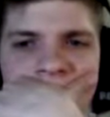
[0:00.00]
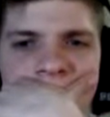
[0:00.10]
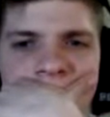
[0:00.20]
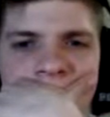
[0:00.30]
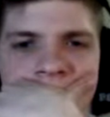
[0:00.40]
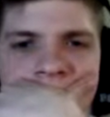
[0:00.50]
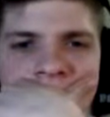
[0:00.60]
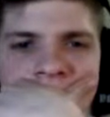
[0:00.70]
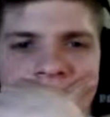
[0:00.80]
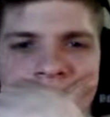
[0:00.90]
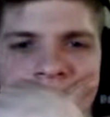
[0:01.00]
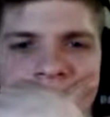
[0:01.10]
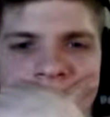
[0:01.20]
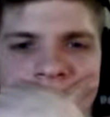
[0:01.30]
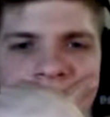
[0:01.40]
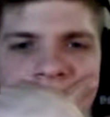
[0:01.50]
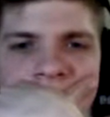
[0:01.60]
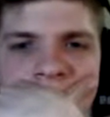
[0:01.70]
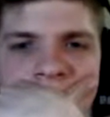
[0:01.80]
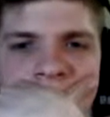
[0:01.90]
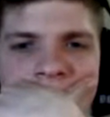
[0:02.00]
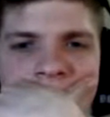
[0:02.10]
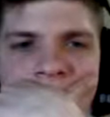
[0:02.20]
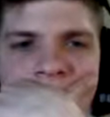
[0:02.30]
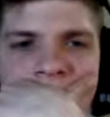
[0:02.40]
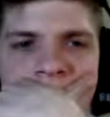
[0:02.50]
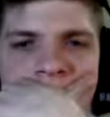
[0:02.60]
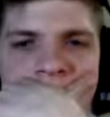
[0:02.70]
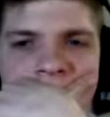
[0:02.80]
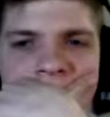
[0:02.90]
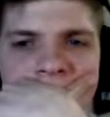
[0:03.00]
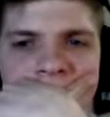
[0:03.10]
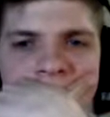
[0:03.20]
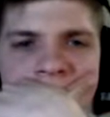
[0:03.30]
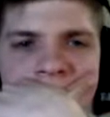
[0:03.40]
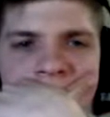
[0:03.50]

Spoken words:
Nothing is said.